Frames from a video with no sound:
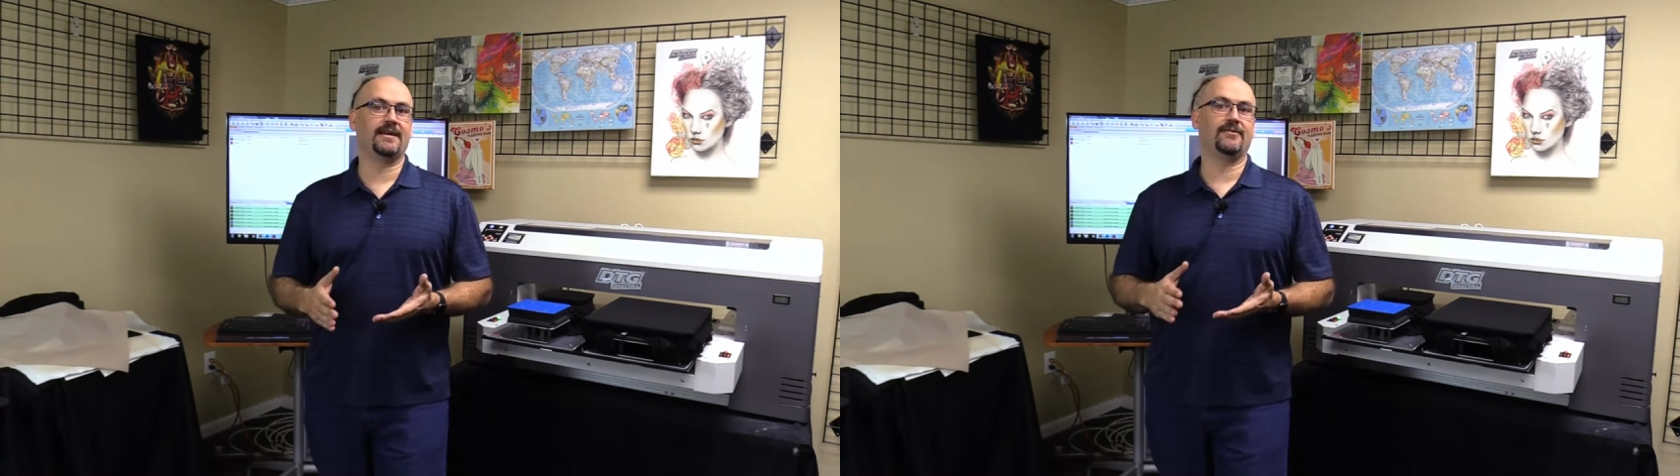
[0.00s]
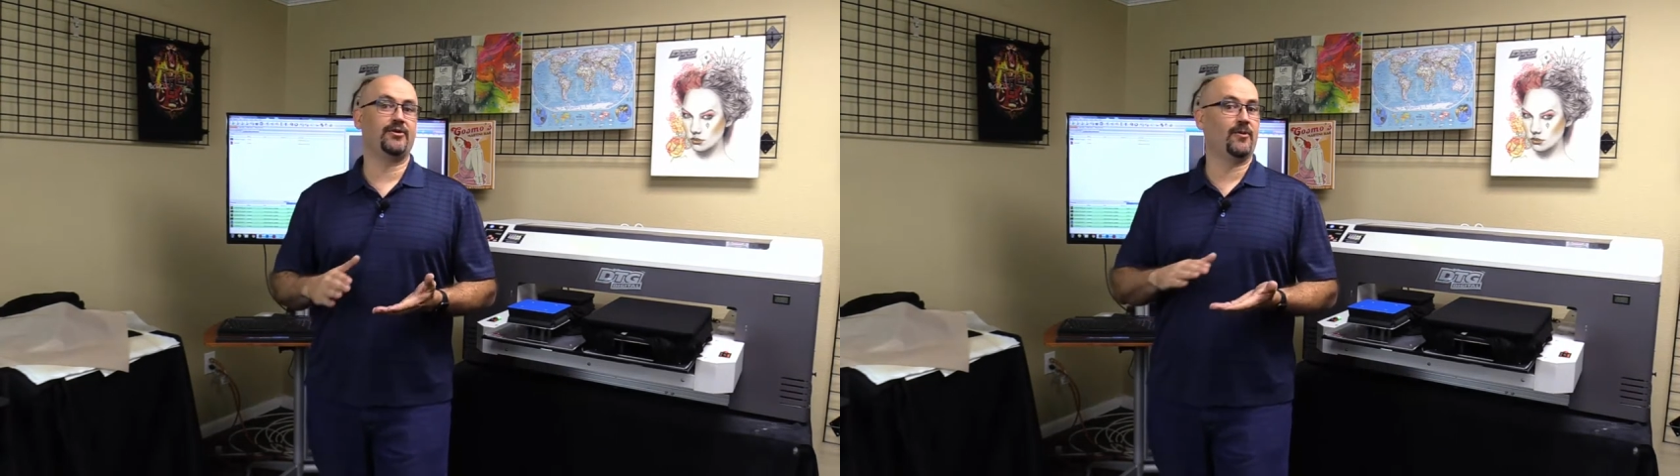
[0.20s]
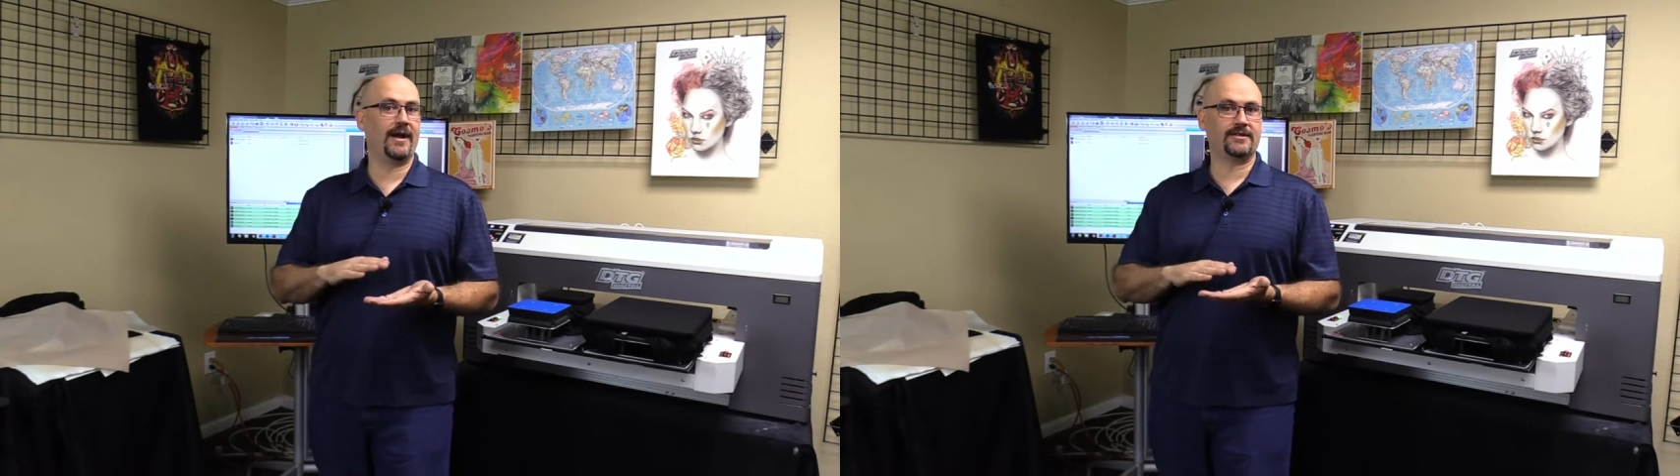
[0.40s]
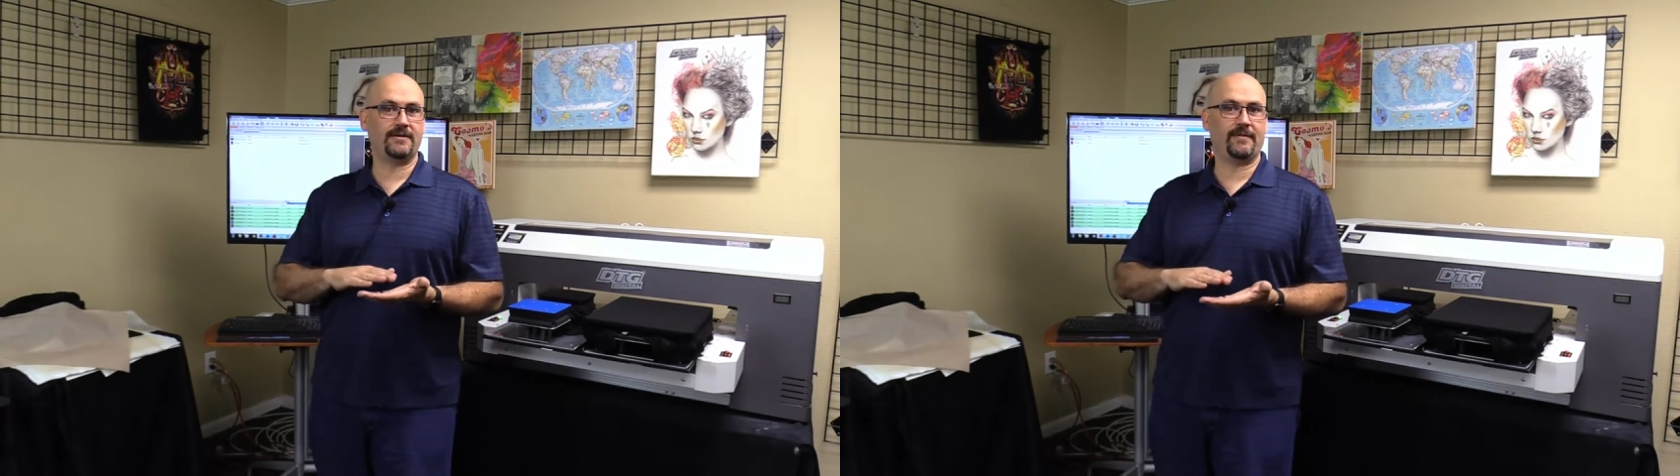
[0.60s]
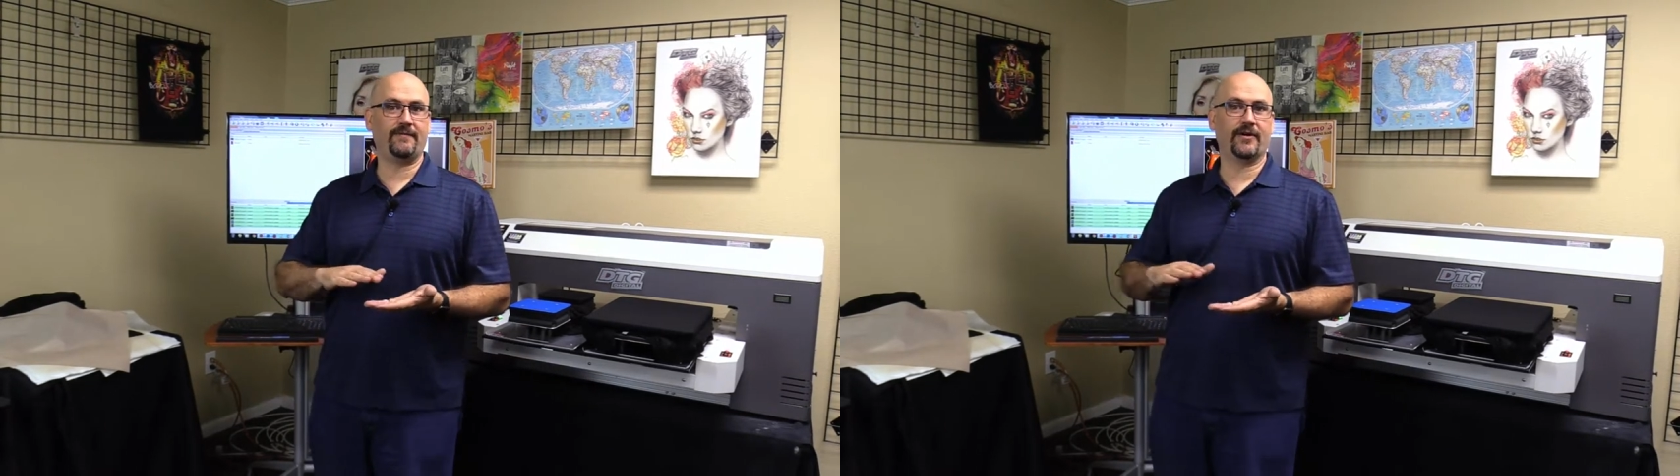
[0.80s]
it, you'll
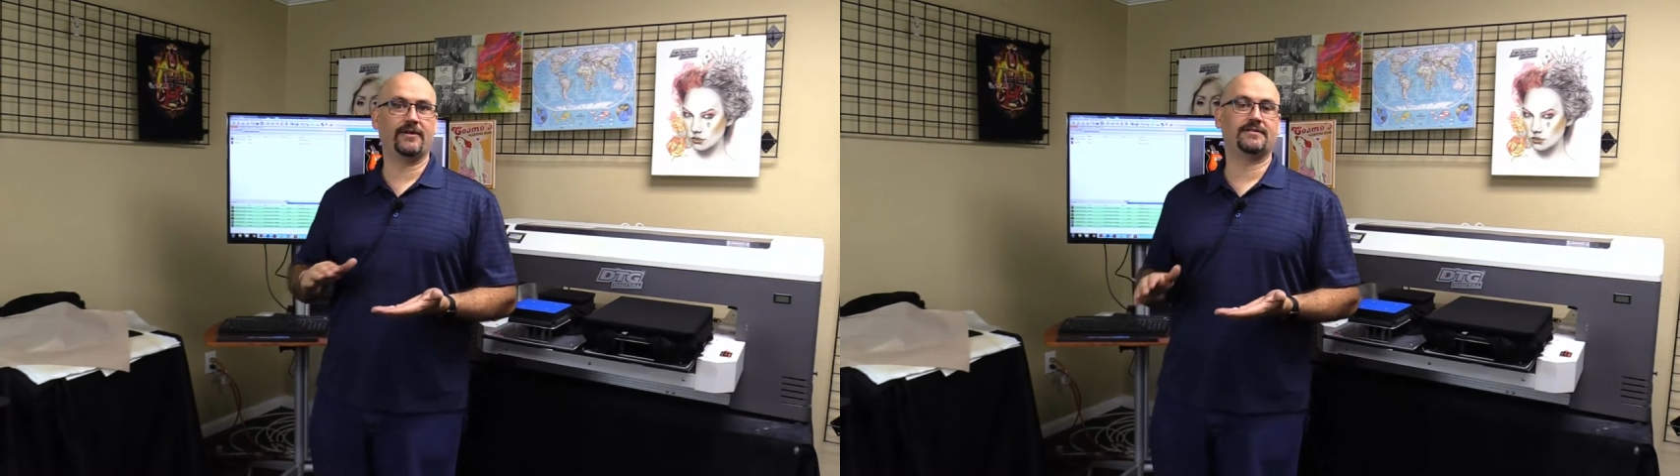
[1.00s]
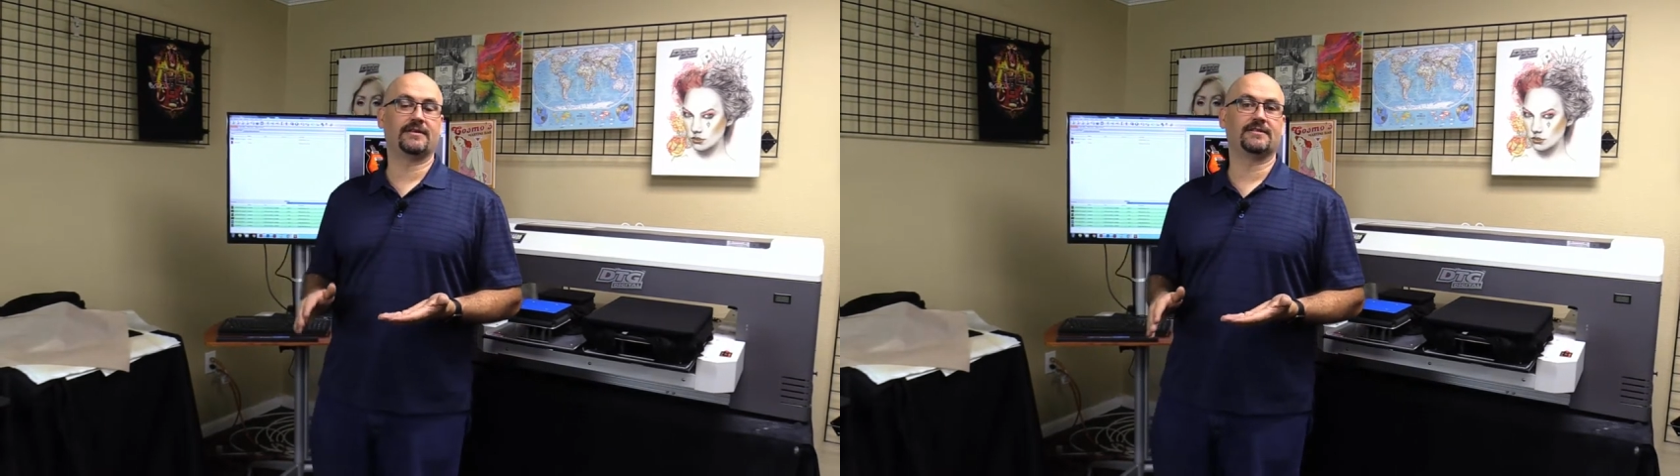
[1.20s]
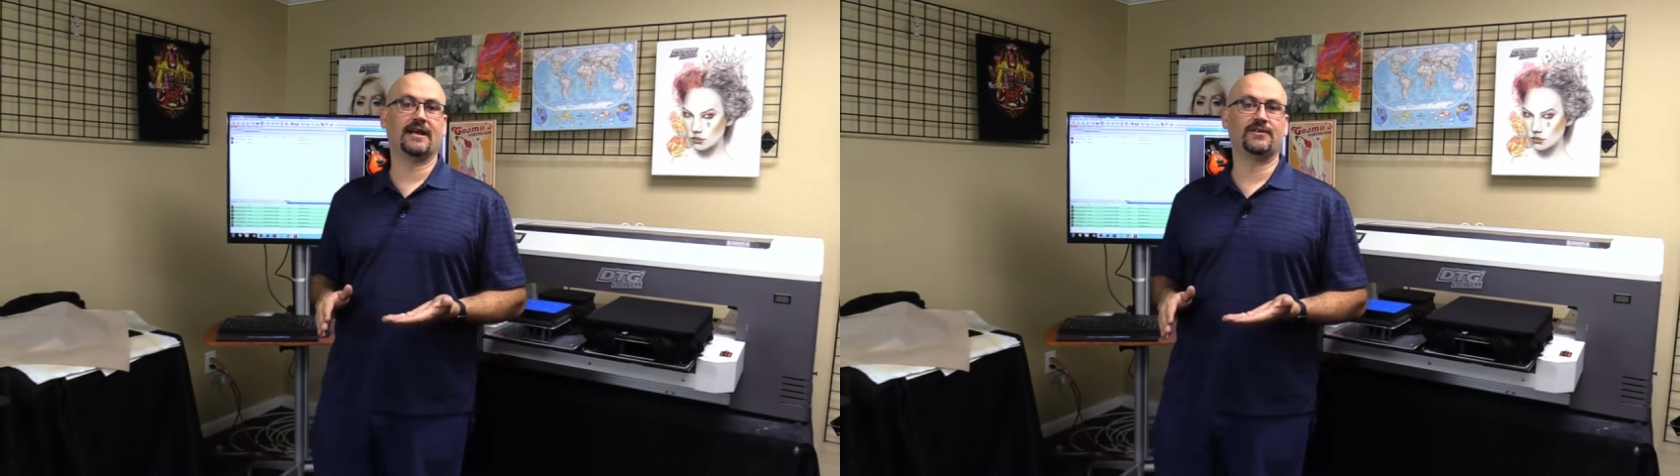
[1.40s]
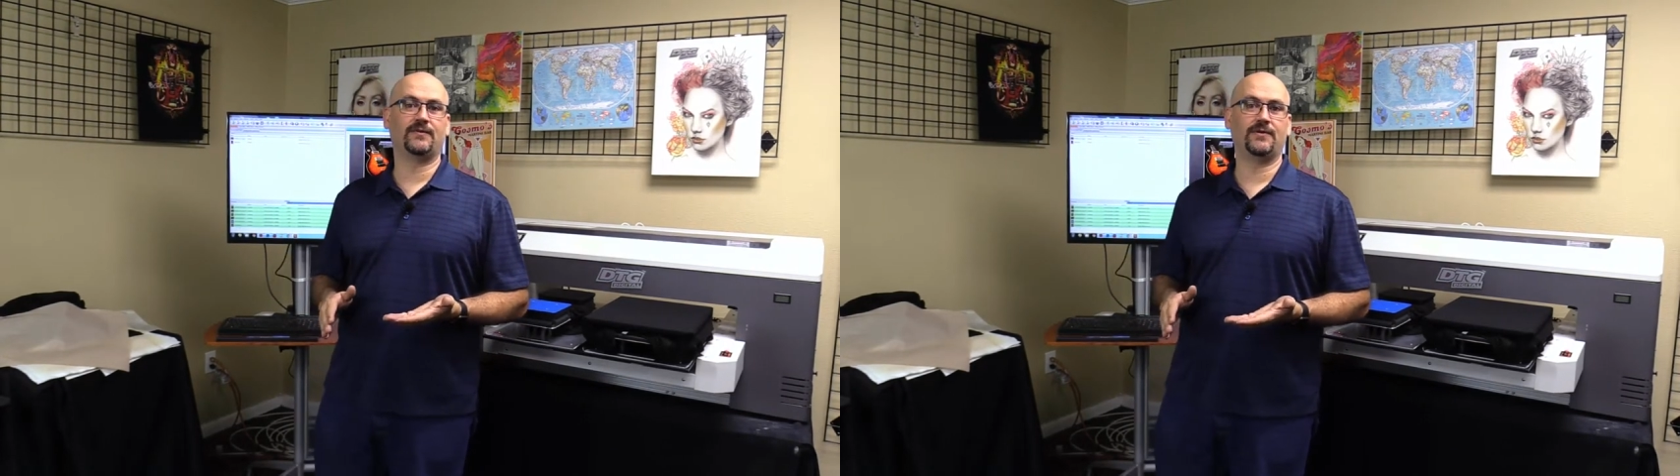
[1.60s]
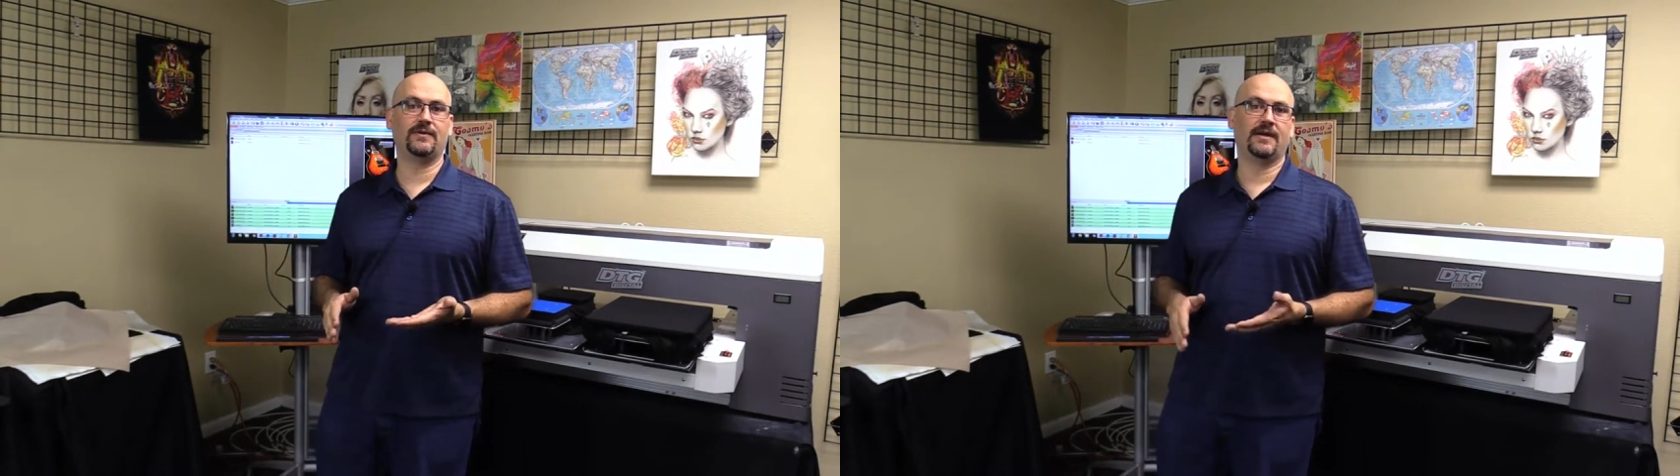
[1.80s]
actually be very
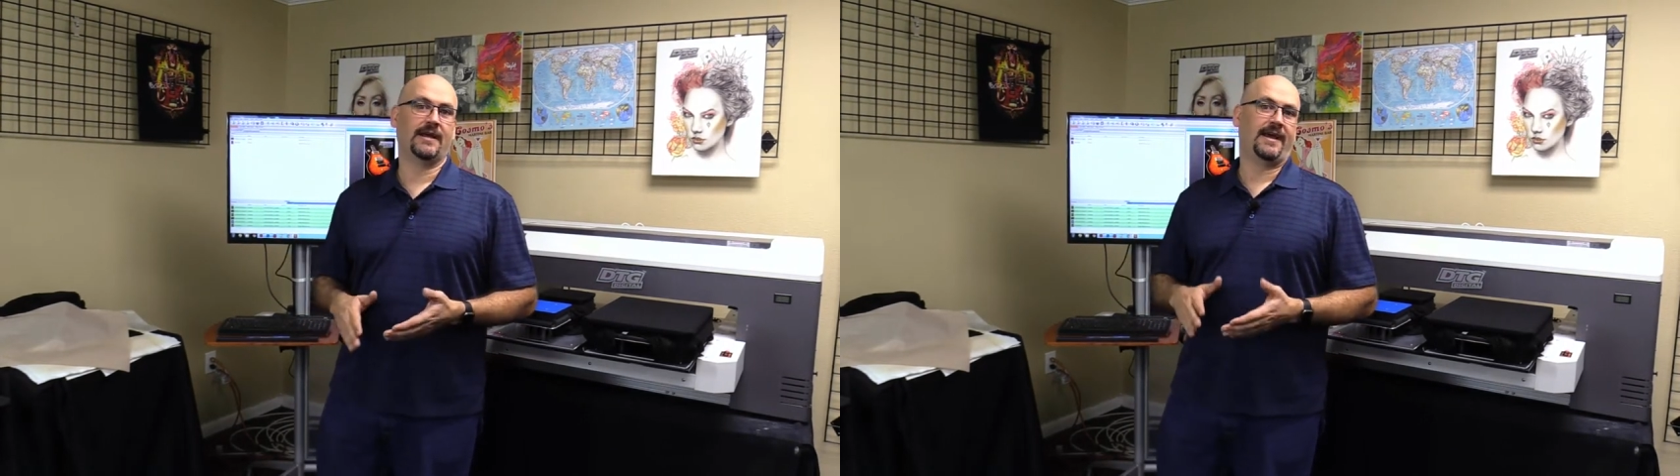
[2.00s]
successful.